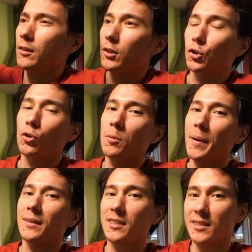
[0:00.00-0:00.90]
The truth
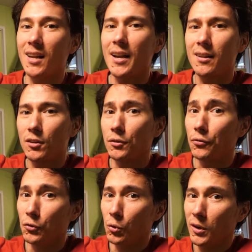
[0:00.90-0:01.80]
about the sliding on the
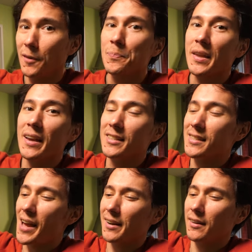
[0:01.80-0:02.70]
floor is
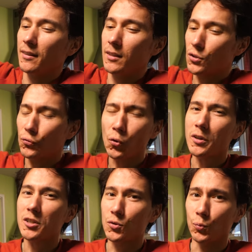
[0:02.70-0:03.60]
that this
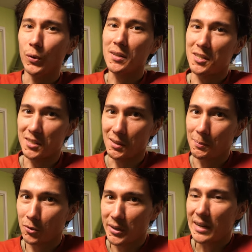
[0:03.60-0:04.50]
floor is just really
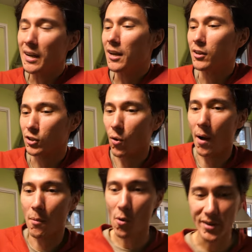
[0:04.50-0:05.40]
slippery, so
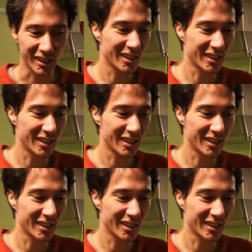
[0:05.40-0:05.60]
I'm always